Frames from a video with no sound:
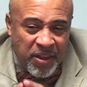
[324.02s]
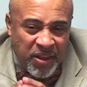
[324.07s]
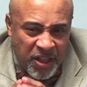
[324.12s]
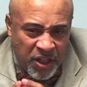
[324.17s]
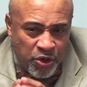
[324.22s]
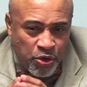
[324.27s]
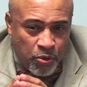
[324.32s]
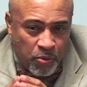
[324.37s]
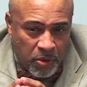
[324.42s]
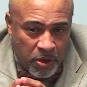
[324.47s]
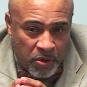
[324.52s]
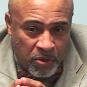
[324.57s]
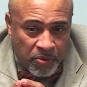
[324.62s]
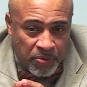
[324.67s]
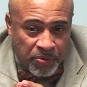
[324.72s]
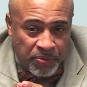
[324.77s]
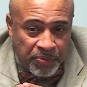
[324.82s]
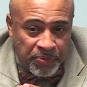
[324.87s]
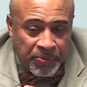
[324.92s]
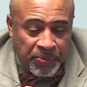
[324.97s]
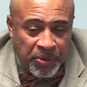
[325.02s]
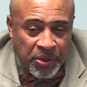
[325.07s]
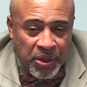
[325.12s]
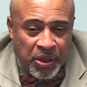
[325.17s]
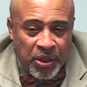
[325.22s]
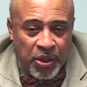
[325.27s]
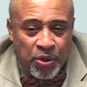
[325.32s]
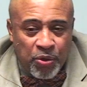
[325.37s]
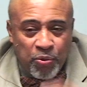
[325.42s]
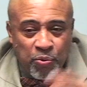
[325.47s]
That's wrong.
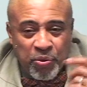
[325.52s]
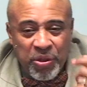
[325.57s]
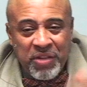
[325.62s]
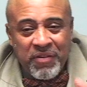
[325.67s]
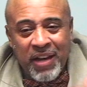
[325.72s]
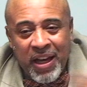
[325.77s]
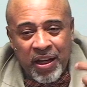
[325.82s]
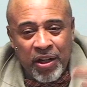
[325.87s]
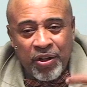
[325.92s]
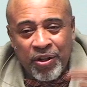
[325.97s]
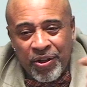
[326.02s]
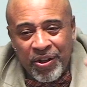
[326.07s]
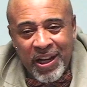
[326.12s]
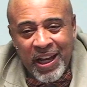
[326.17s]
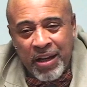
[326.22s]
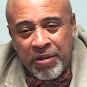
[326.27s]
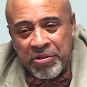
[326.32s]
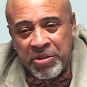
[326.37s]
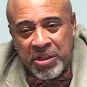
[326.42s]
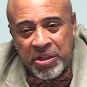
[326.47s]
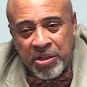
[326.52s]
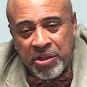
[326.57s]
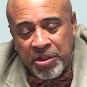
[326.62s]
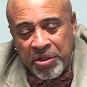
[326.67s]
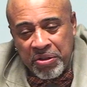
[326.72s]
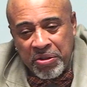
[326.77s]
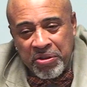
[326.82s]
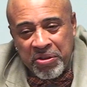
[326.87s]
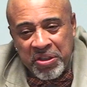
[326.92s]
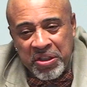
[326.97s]
We've got to learn how to
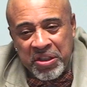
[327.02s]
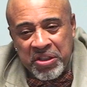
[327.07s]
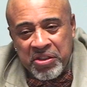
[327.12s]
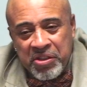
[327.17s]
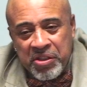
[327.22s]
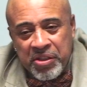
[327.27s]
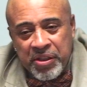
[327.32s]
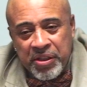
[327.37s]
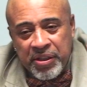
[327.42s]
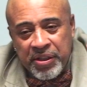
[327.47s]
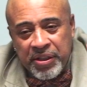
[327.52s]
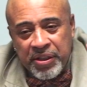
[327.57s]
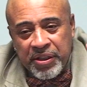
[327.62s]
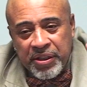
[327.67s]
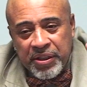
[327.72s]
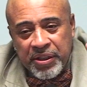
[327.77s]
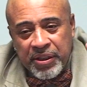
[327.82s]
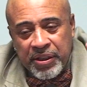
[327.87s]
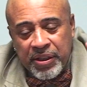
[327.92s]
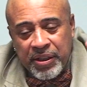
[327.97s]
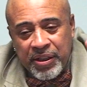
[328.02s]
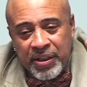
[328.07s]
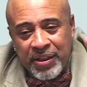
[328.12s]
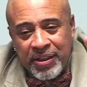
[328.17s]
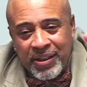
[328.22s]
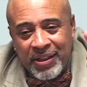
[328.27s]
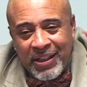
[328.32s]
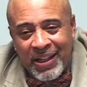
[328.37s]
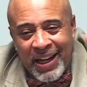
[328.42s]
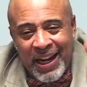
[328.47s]
encourage
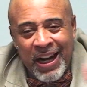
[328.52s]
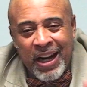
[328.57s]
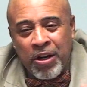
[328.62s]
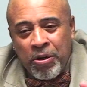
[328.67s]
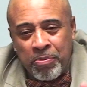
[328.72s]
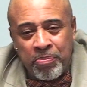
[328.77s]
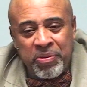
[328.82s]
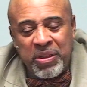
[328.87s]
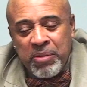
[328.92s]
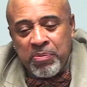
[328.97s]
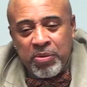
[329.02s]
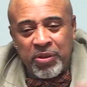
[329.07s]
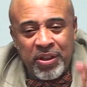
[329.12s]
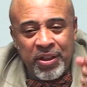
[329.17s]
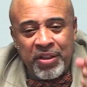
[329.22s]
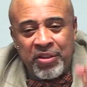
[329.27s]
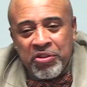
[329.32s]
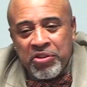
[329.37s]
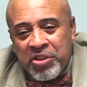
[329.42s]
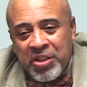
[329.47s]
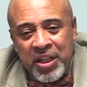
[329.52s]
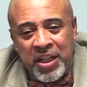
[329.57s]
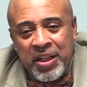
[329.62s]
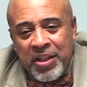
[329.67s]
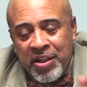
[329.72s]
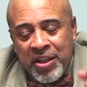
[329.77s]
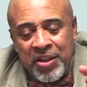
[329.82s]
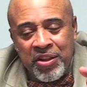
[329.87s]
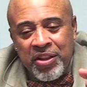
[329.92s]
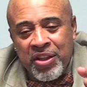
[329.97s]
our people to
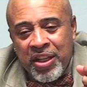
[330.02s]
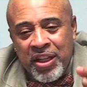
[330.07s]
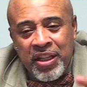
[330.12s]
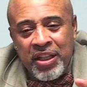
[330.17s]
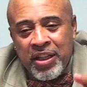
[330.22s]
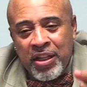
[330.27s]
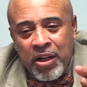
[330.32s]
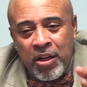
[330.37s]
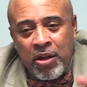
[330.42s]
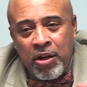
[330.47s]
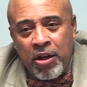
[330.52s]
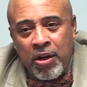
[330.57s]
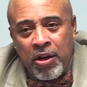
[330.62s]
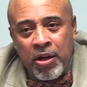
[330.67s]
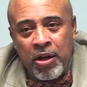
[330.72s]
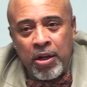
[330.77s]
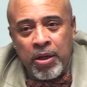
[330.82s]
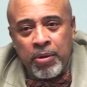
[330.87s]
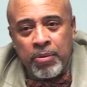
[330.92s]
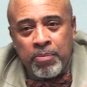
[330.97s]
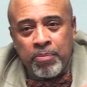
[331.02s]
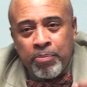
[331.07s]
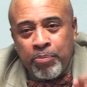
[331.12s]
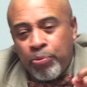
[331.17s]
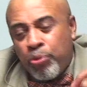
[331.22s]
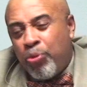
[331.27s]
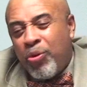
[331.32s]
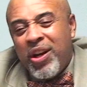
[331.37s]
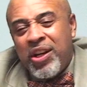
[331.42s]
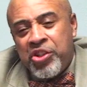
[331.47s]
understand that they are
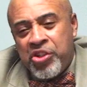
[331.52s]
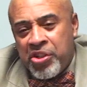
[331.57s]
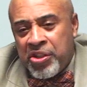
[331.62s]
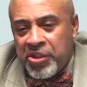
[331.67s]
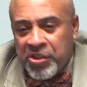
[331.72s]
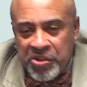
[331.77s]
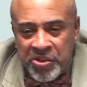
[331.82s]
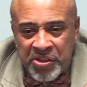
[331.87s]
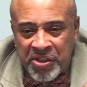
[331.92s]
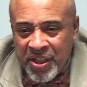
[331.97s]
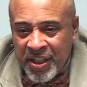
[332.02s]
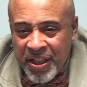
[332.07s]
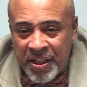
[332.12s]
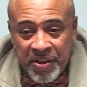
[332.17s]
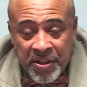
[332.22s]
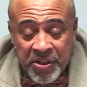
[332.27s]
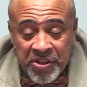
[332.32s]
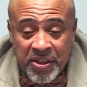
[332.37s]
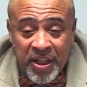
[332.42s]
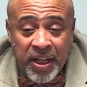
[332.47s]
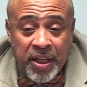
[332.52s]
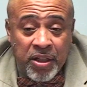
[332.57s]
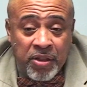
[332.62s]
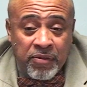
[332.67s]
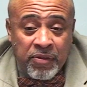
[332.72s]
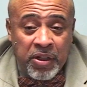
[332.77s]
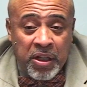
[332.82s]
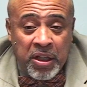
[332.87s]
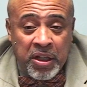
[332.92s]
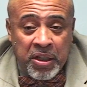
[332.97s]
precious in the sight
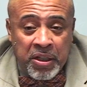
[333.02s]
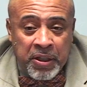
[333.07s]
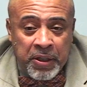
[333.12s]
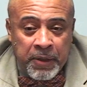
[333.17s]
of God.